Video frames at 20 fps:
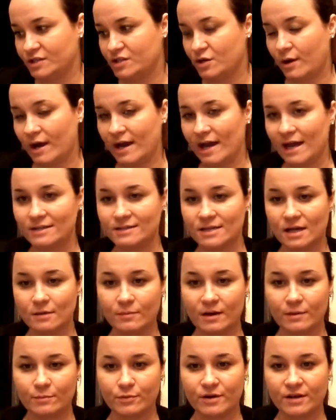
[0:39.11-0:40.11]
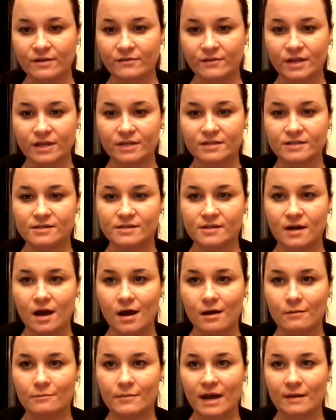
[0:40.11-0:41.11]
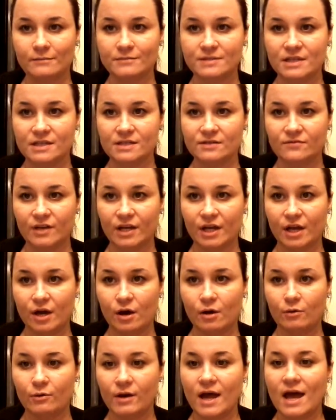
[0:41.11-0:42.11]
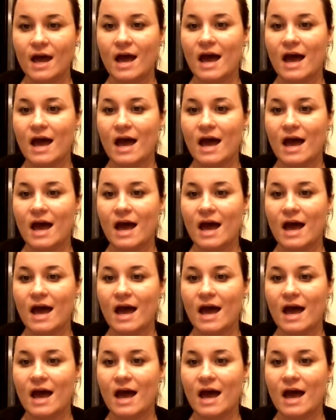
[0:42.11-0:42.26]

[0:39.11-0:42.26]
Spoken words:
so I had done my previous empties video,